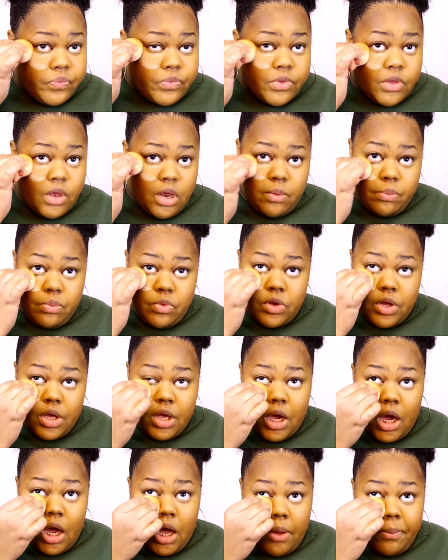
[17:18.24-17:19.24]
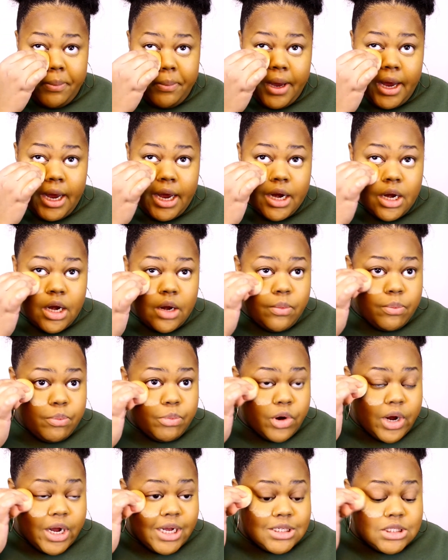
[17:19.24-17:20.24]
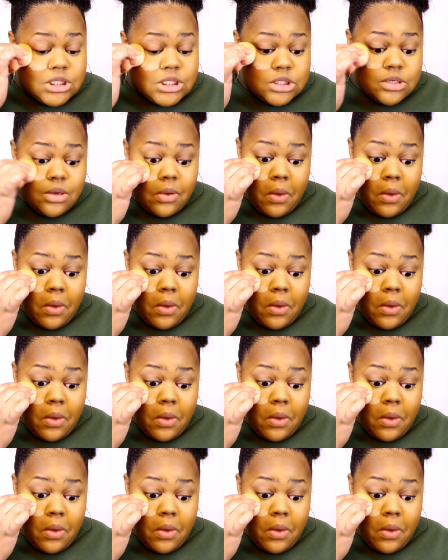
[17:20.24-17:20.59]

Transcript: I'm looking up and press.